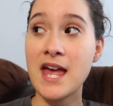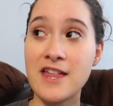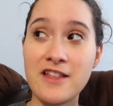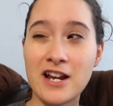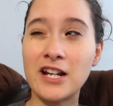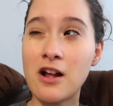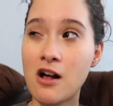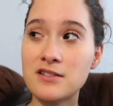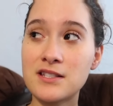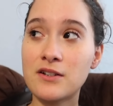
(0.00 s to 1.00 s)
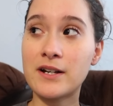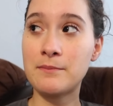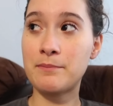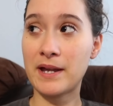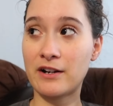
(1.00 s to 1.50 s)
and then I can also
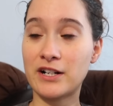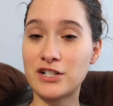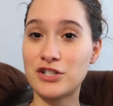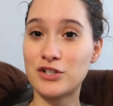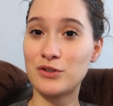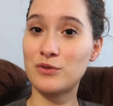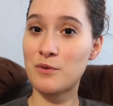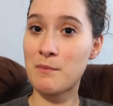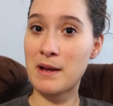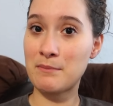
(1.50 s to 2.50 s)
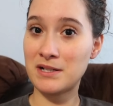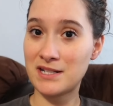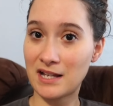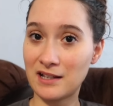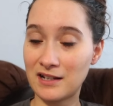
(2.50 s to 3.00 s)
compare it to my
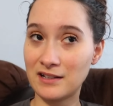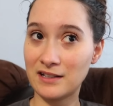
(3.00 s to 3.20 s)
Medela,